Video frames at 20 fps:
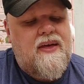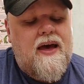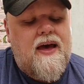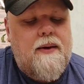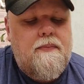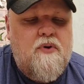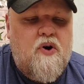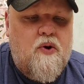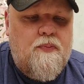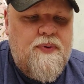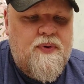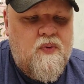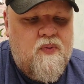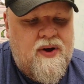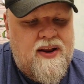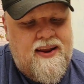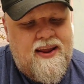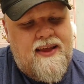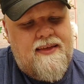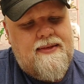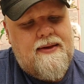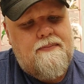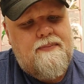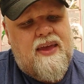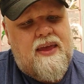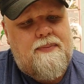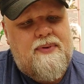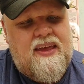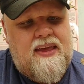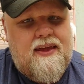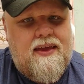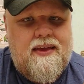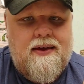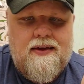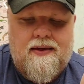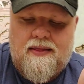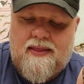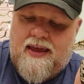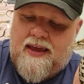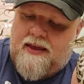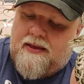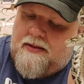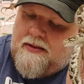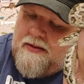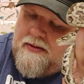I'm hoping one day that maybe like